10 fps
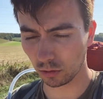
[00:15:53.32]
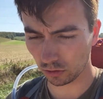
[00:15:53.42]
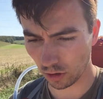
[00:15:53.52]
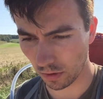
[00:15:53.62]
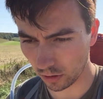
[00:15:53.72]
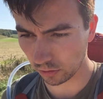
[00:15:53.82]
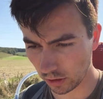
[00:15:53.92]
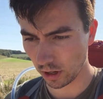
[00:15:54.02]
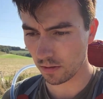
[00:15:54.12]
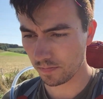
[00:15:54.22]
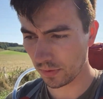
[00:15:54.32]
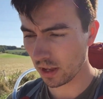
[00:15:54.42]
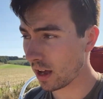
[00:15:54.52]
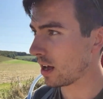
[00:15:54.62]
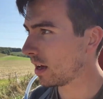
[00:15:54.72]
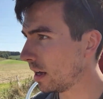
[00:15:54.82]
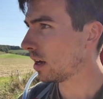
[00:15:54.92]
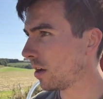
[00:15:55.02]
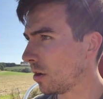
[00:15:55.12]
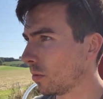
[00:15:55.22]
4 miles to go,
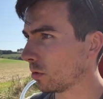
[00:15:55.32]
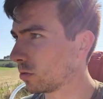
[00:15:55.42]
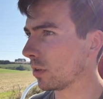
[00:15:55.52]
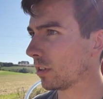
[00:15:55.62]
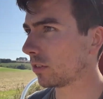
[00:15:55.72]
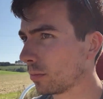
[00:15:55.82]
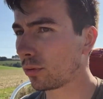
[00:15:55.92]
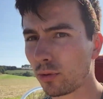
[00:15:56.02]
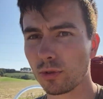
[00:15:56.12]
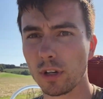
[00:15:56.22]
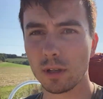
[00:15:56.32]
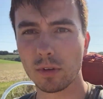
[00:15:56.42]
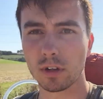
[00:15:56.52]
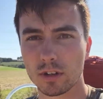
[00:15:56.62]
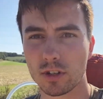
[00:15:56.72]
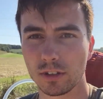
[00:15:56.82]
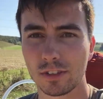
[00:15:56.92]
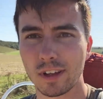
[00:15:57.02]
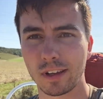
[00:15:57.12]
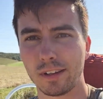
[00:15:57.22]
which means I'm pretty much
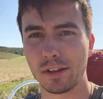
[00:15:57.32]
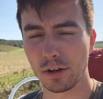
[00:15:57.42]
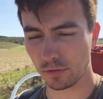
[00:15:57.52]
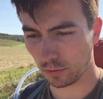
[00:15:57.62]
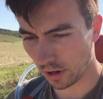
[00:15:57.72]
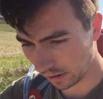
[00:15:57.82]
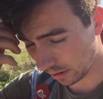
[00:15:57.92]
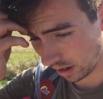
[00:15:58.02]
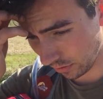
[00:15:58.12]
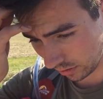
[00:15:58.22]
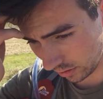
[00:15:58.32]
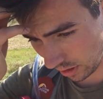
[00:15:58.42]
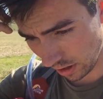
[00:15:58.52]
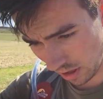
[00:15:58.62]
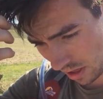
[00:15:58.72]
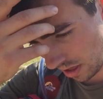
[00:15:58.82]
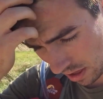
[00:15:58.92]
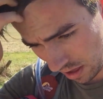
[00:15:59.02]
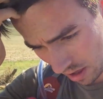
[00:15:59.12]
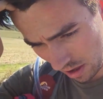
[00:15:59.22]
exactly halfway. I haven't
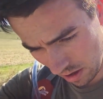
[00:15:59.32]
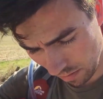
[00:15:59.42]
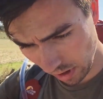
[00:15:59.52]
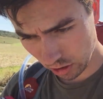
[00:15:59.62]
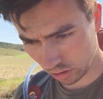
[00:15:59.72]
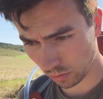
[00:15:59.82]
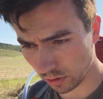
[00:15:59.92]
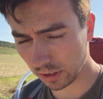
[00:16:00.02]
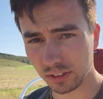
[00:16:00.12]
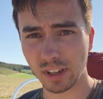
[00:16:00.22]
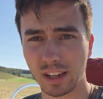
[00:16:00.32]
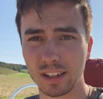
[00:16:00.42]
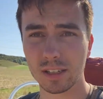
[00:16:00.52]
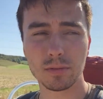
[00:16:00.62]
measured the route exactly,